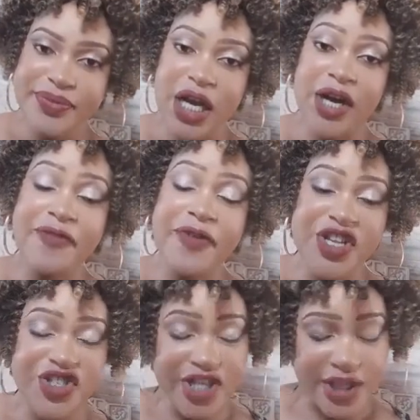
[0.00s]
Vera
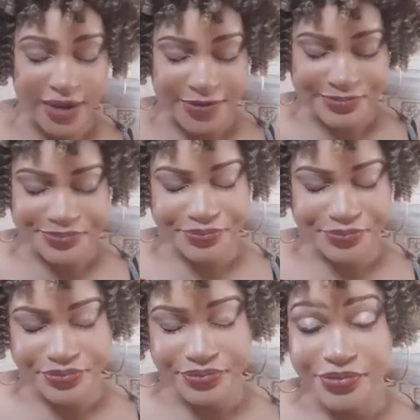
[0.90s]
gel
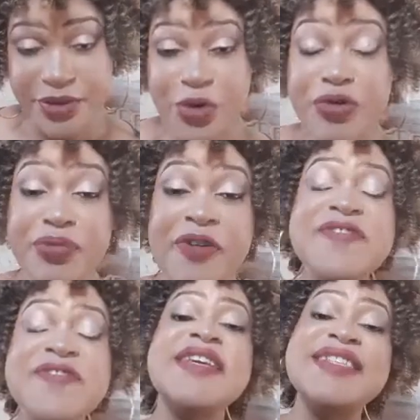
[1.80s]
removes
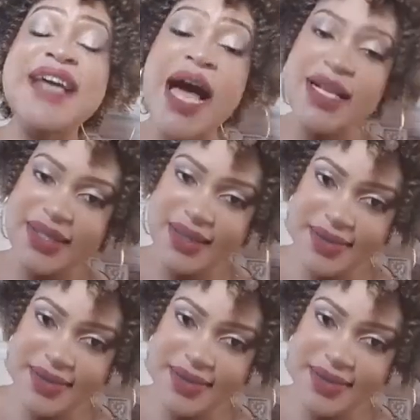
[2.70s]
the dirt